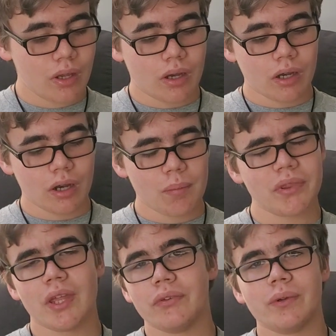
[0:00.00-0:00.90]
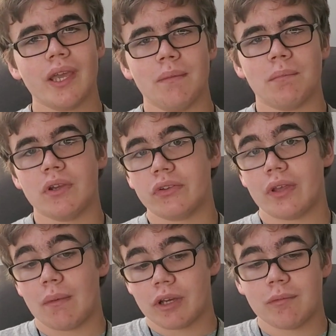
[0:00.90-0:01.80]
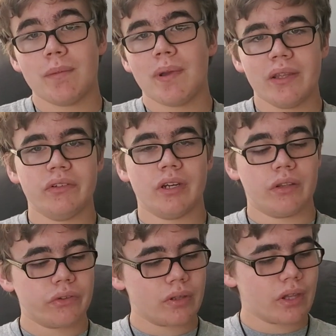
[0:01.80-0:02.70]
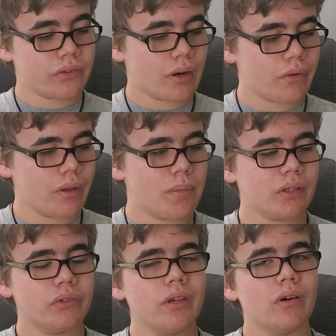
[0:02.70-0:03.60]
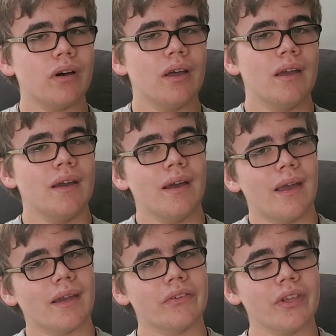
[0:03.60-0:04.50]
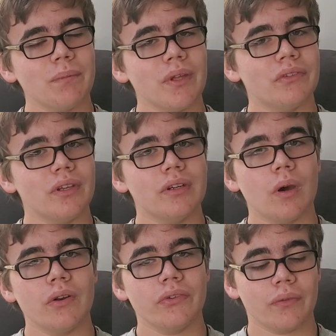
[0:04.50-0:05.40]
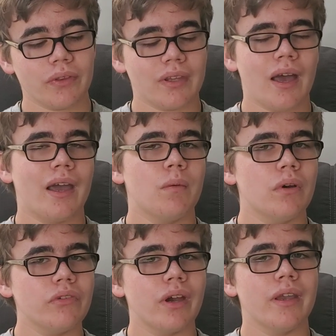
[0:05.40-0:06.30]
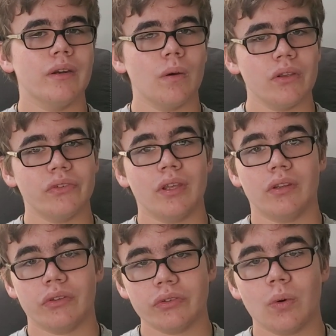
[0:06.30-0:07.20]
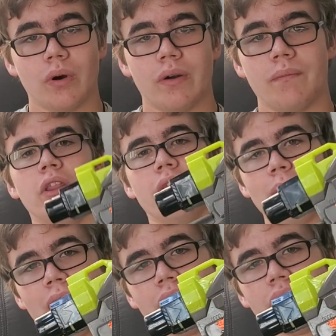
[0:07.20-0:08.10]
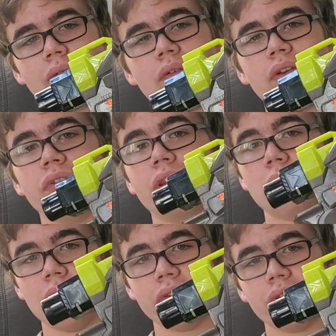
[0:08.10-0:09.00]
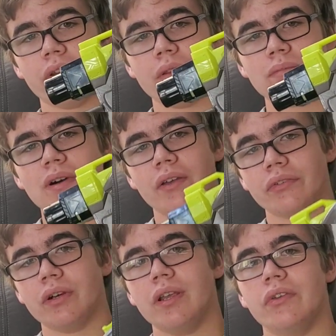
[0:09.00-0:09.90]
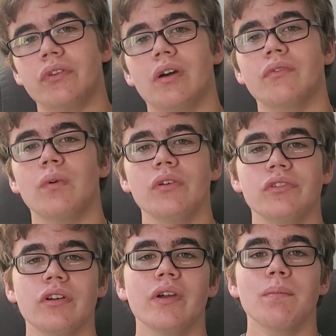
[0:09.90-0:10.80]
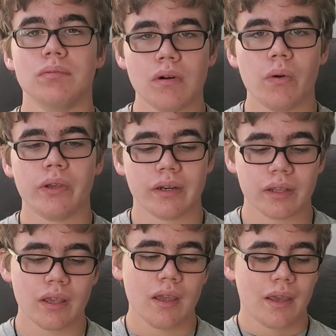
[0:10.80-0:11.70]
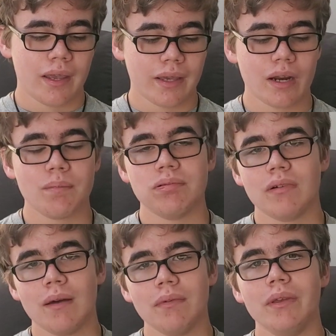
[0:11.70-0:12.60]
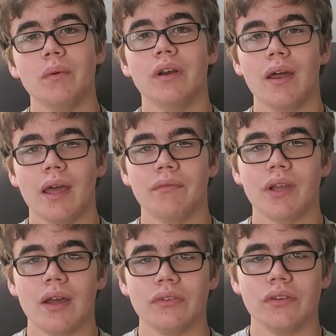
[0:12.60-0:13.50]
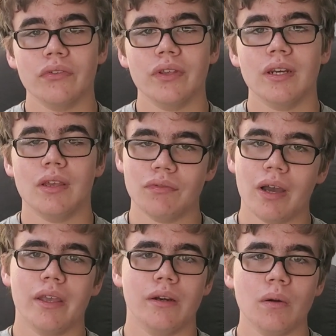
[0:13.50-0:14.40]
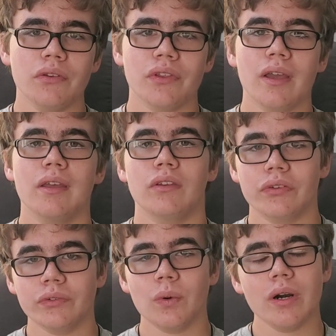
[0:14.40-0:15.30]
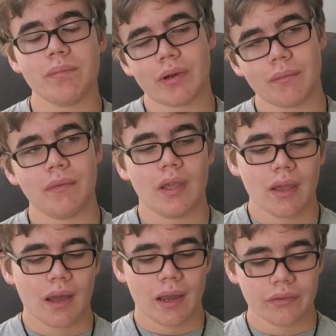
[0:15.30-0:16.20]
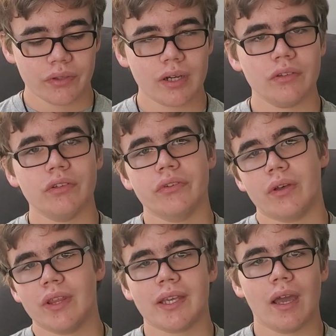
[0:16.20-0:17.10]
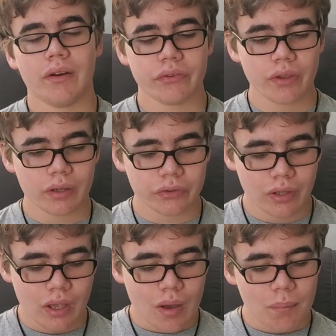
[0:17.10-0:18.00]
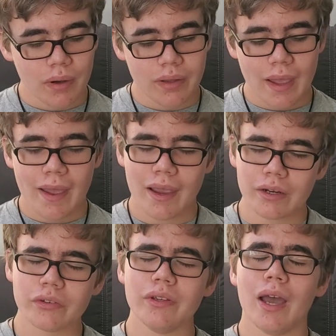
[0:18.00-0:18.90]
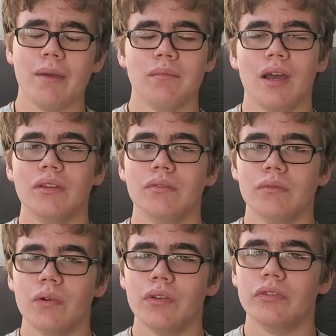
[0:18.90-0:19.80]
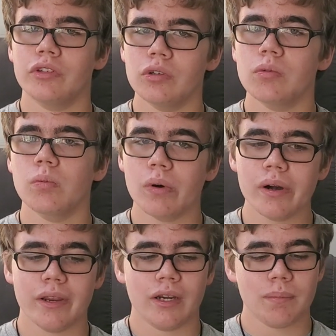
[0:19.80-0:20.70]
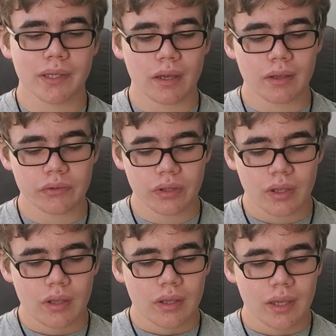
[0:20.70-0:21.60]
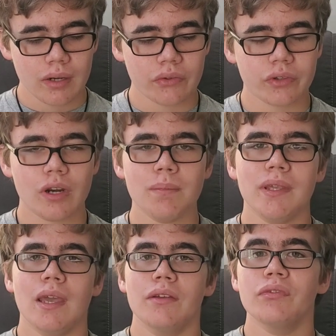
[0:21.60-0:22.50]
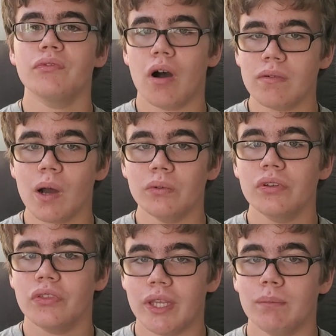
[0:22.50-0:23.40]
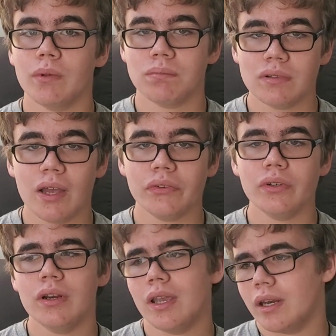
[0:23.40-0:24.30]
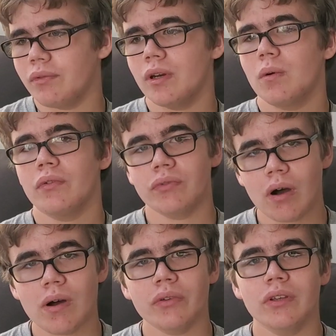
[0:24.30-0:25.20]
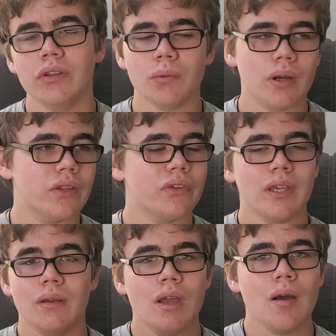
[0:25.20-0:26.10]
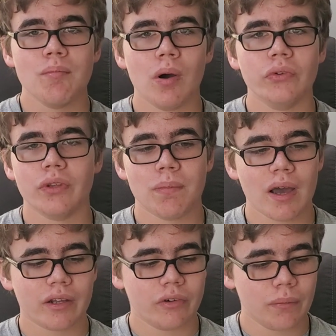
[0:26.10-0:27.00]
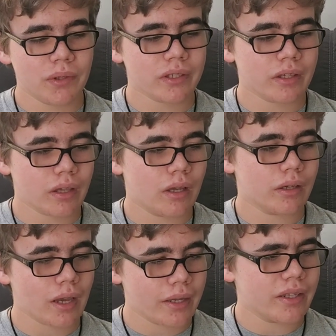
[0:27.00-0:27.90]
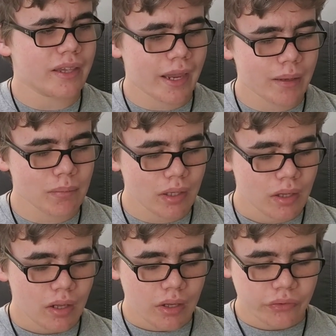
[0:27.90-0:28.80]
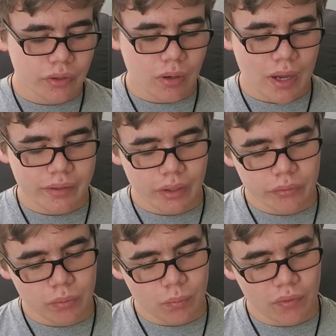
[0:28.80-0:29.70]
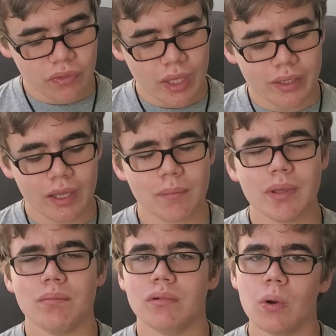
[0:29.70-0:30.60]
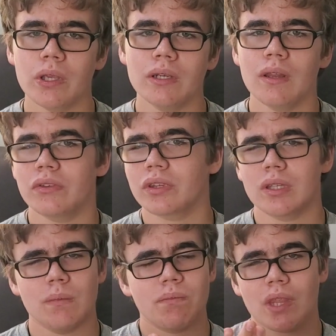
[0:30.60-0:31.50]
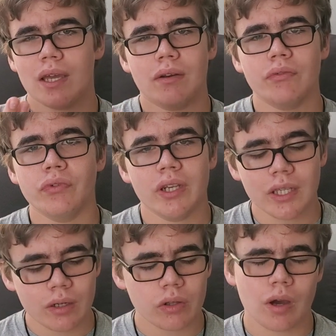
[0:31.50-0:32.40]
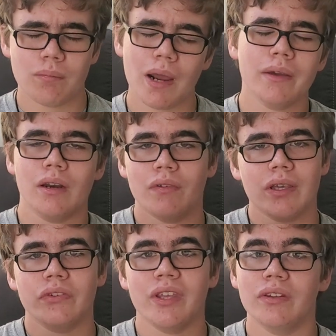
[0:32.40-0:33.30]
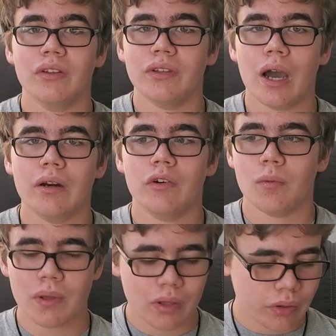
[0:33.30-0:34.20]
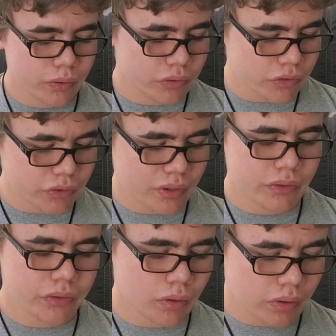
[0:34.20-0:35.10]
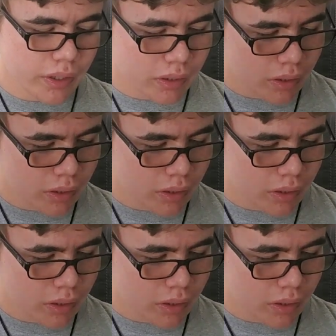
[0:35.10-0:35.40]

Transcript: But that's okay, because I'm going to be painting it, so that's not really a big deal. Except I did notice something that I wish I had noticed in the store. The magazine release on the right side of the blaster is unfortunately broken, and I probably would not have gotten this thing if I had noticed that in the store, but I didn't, so that kind of sucks. But actually, I'm not really too worried, because it is going to be a Fallout-themed blaster, and if you know what Fallout is, well, it's a post-apocalyptic kind of game. So I guess with that kind of being broken, that's kind of fitting, although I'm probably going to, like, sand it down a little bit, though, so it's just not so, like,